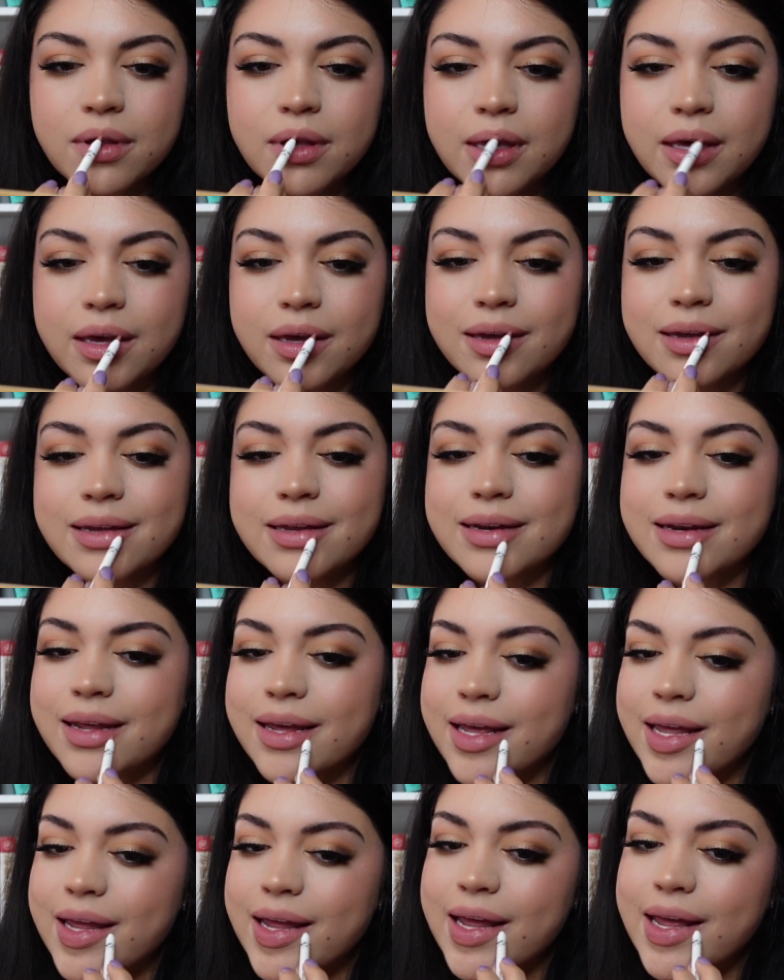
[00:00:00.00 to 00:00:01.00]

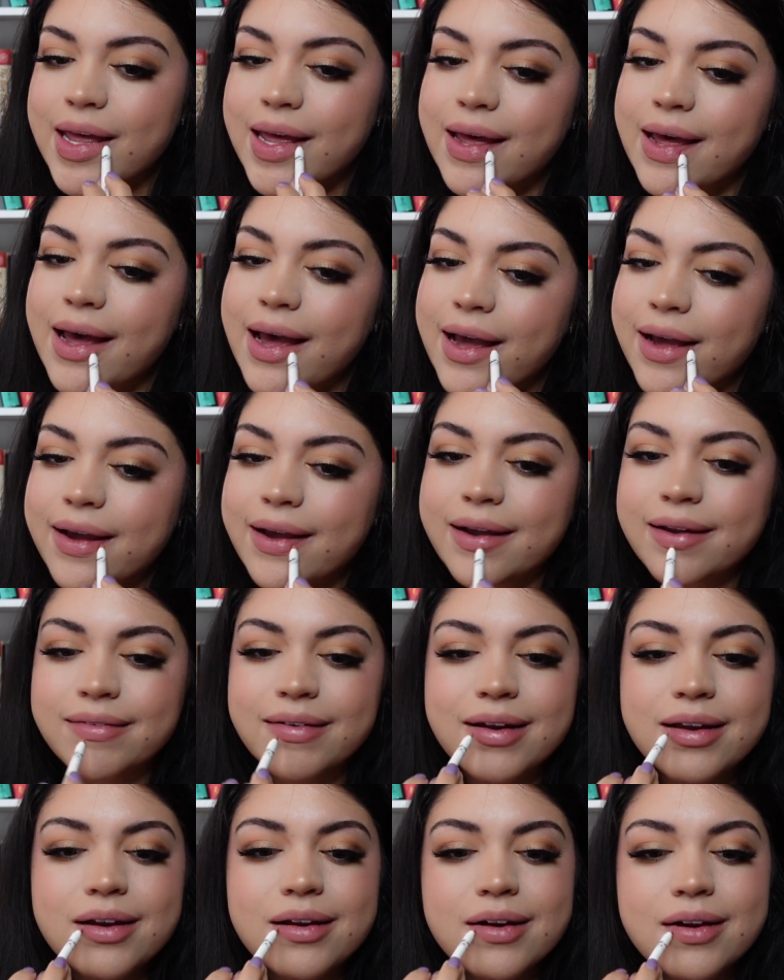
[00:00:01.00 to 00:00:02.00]
And I
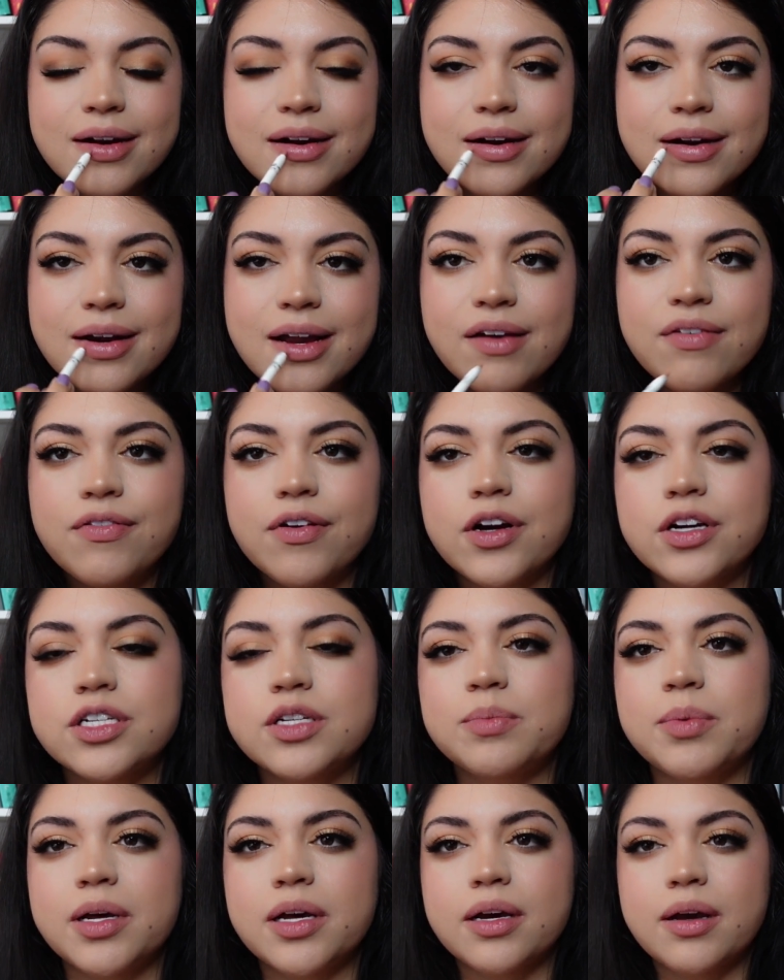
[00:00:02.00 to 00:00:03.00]
read her
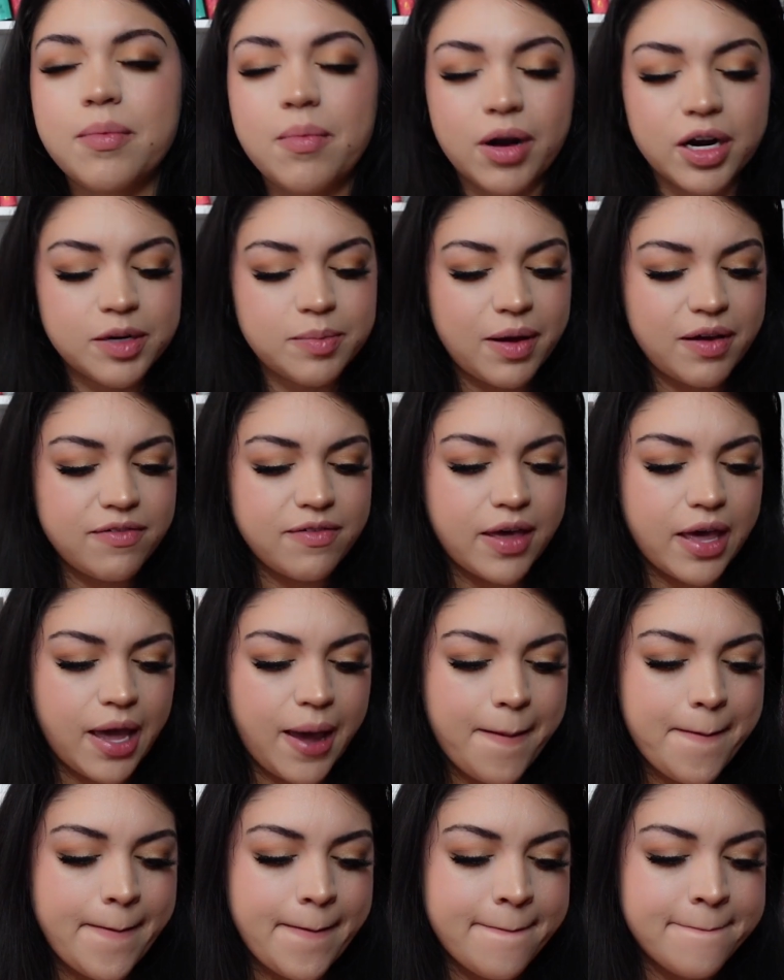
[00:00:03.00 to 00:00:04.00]
first book, Marked by
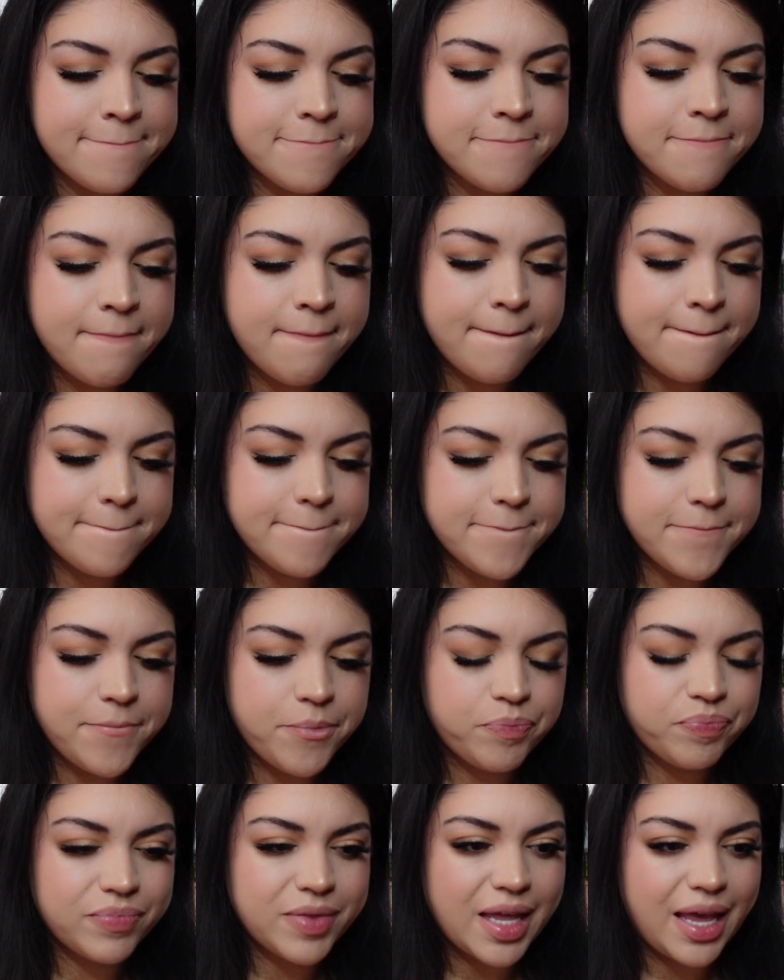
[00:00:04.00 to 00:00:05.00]
Fate,
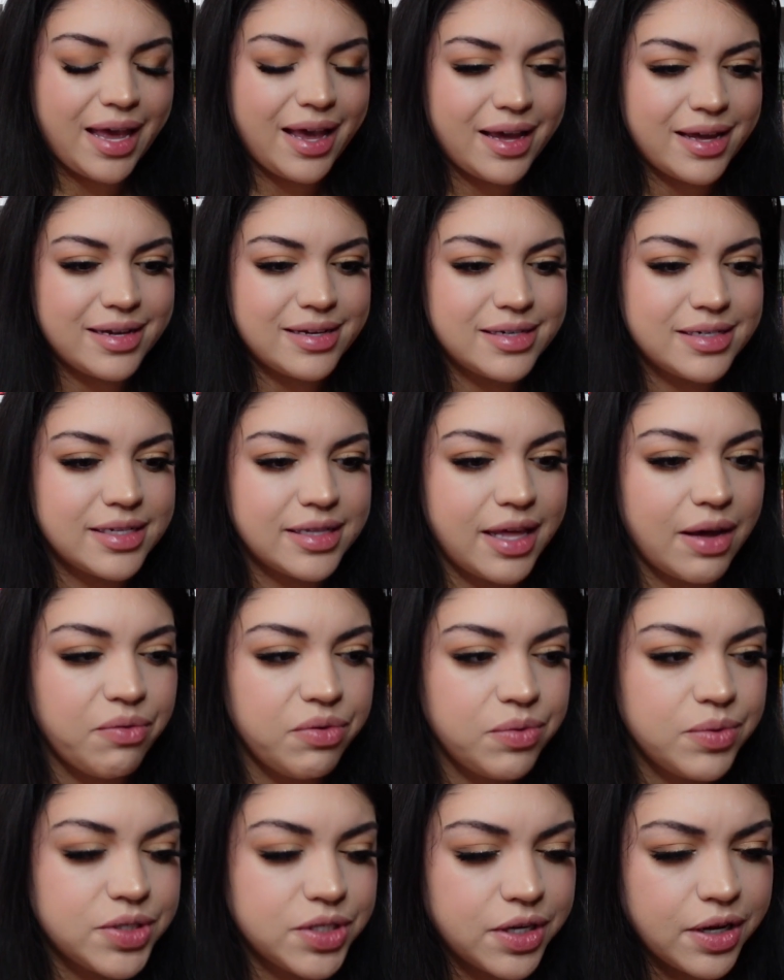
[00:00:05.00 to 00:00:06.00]
and that
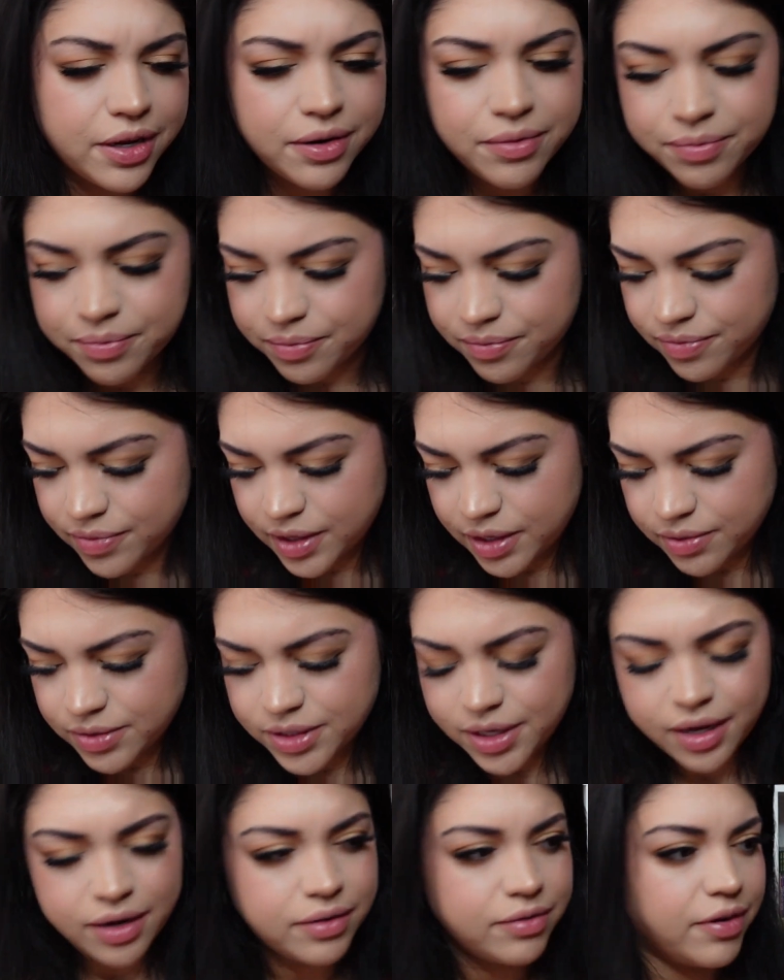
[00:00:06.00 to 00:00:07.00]
one was good. It was
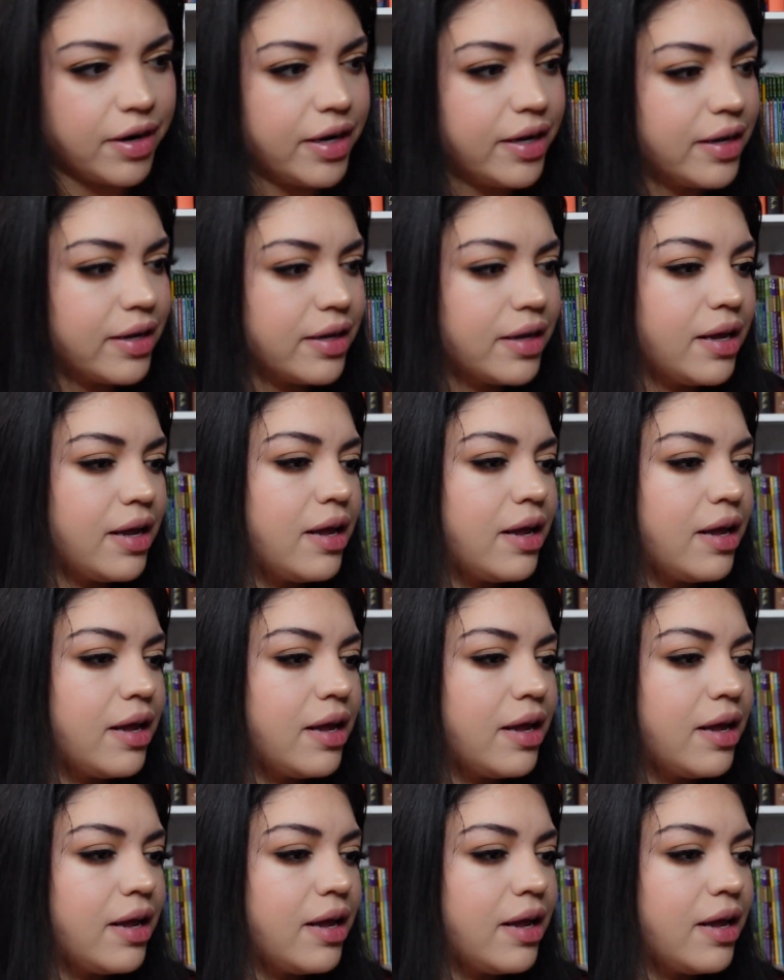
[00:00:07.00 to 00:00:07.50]
good, right?